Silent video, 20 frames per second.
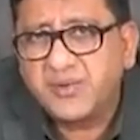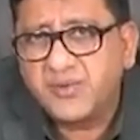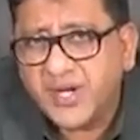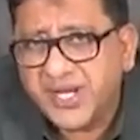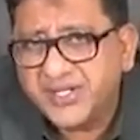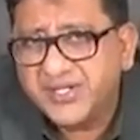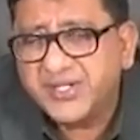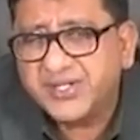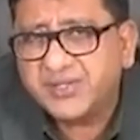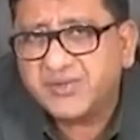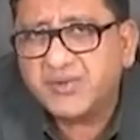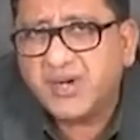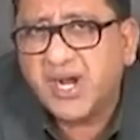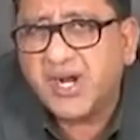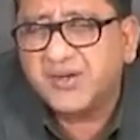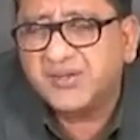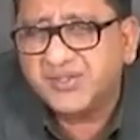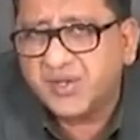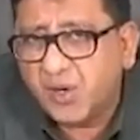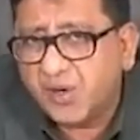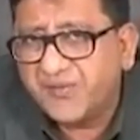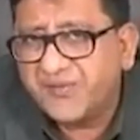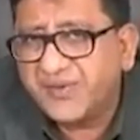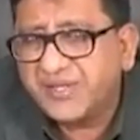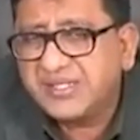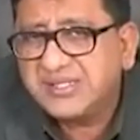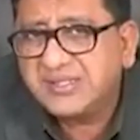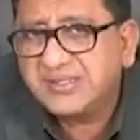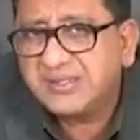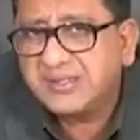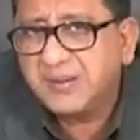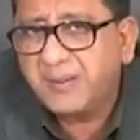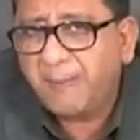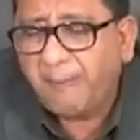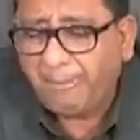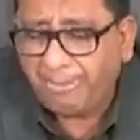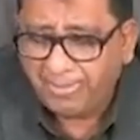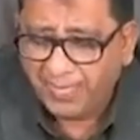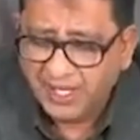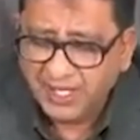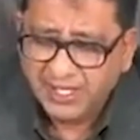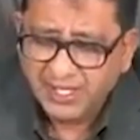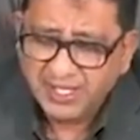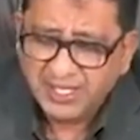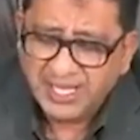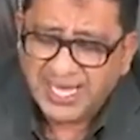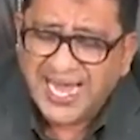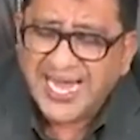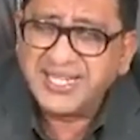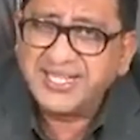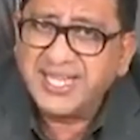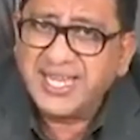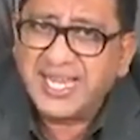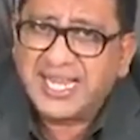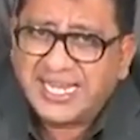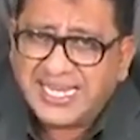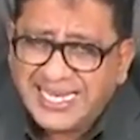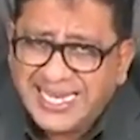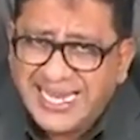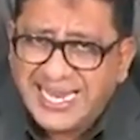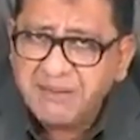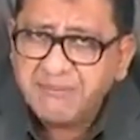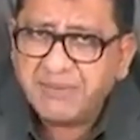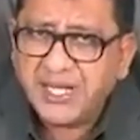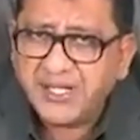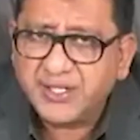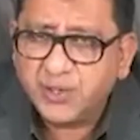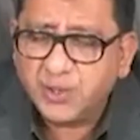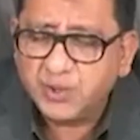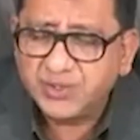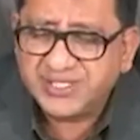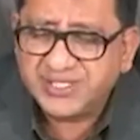Registrar's Office, and they claimed that those